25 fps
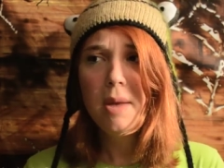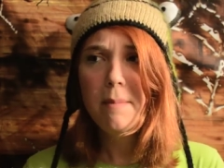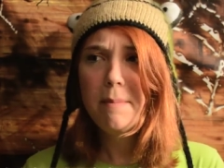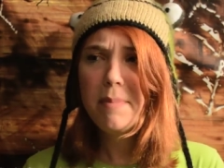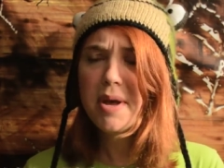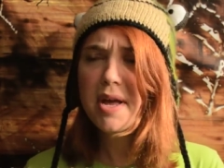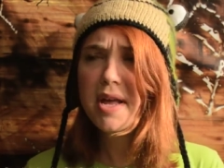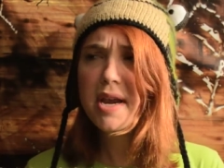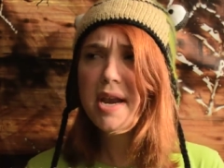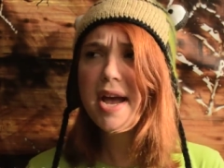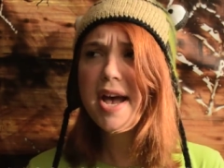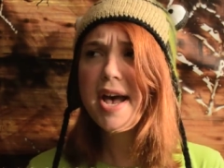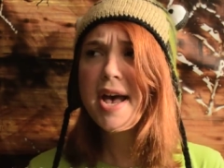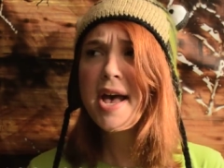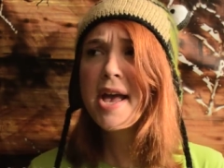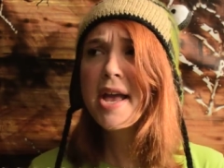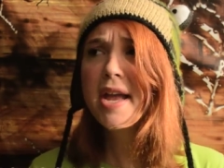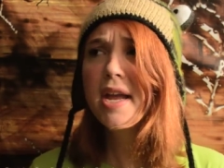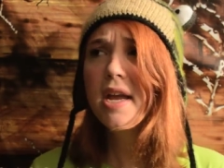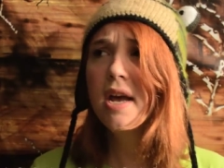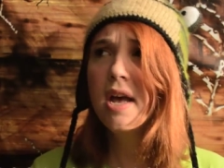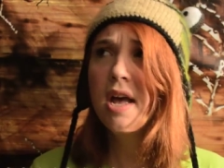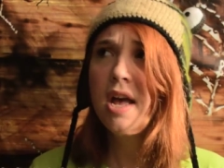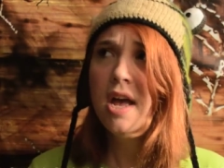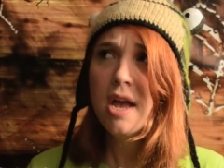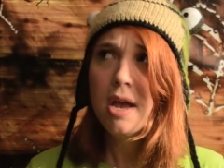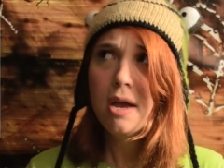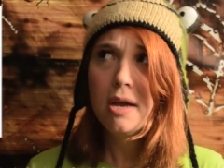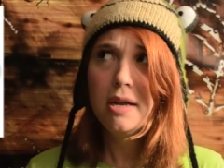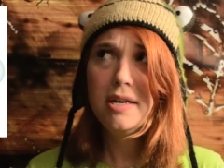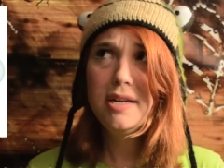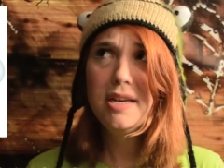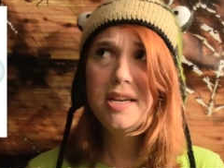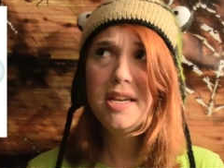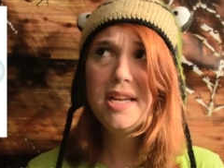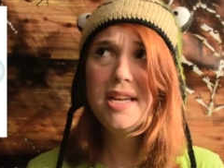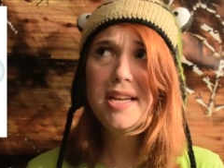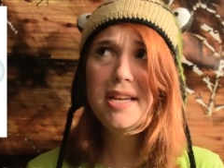But I
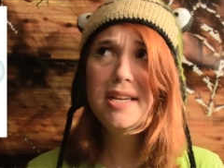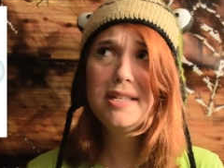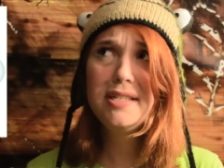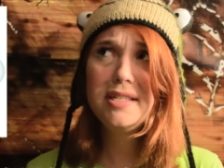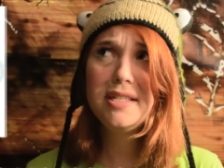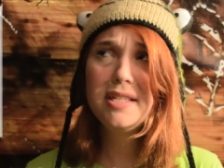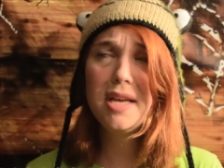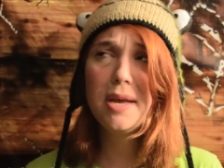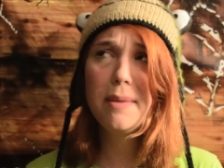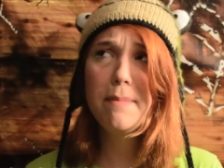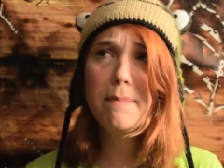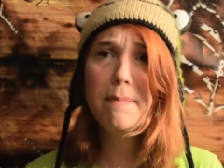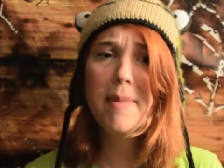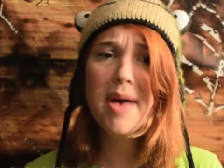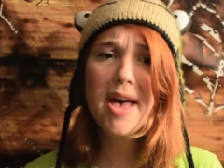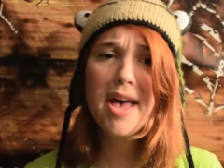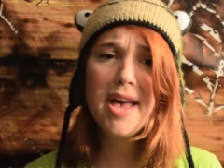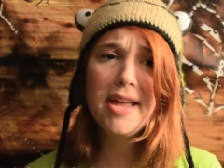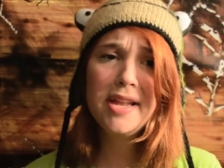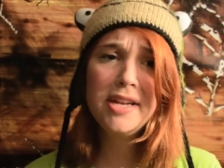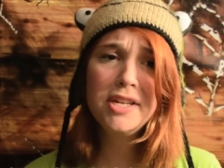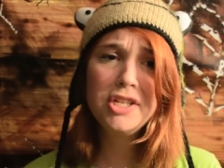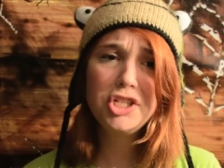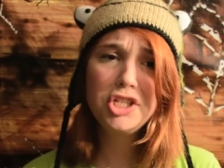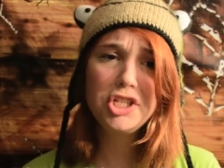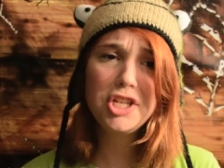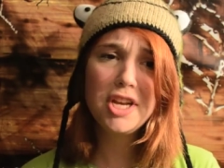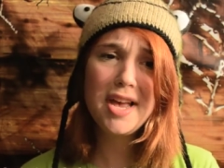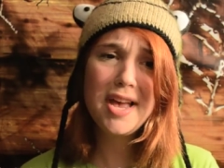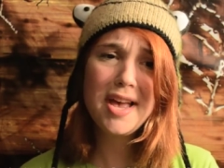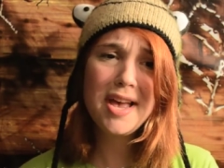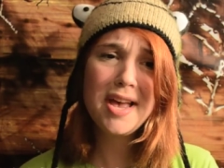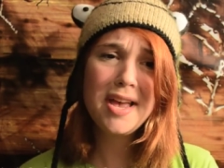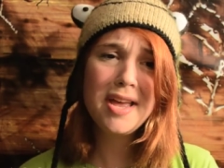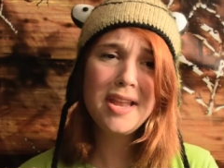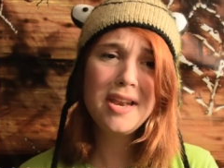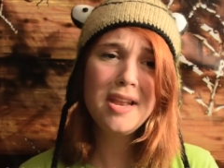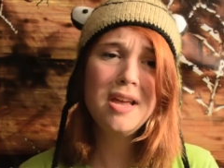need to
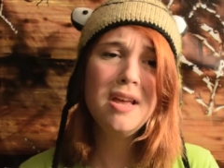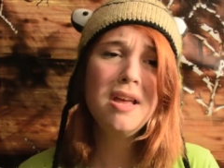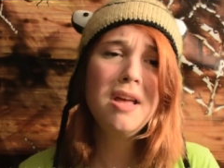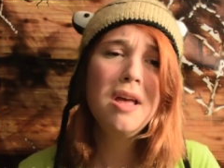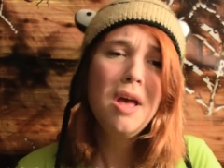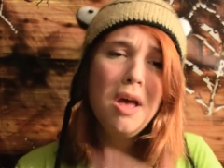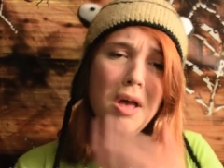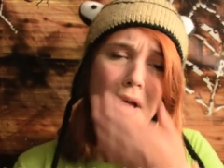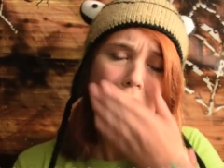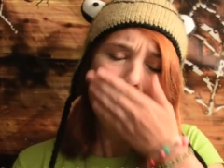mention